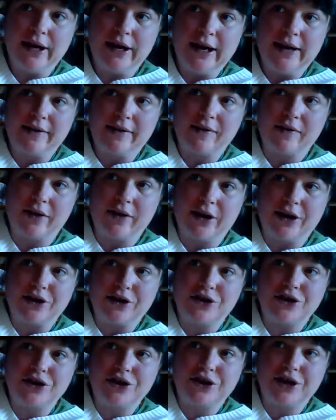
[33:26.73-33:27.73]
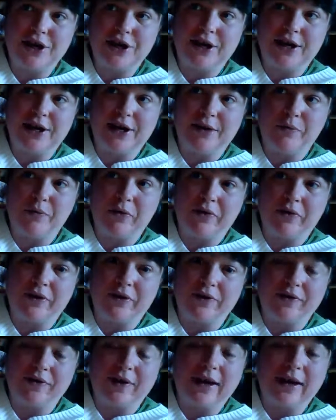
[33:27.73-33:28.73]
it's like she was
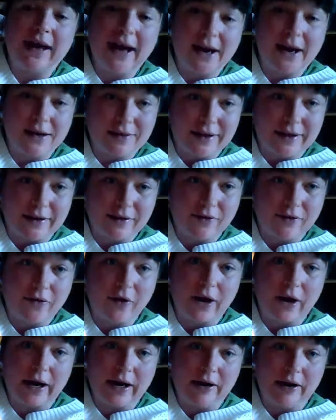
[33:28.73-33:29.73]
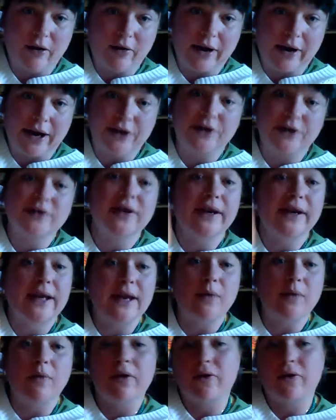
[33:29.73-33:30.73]
like the catalyst for it. Okay. Just like
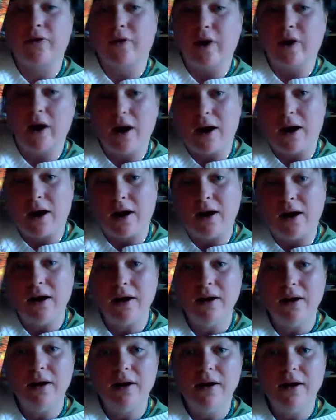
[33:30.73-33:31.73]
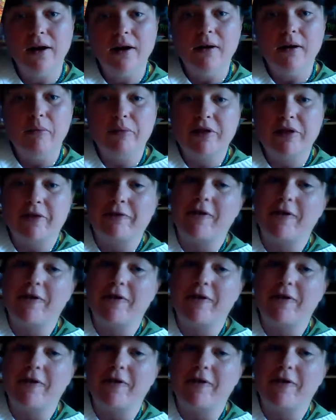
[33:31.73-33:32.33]
he was for her. But the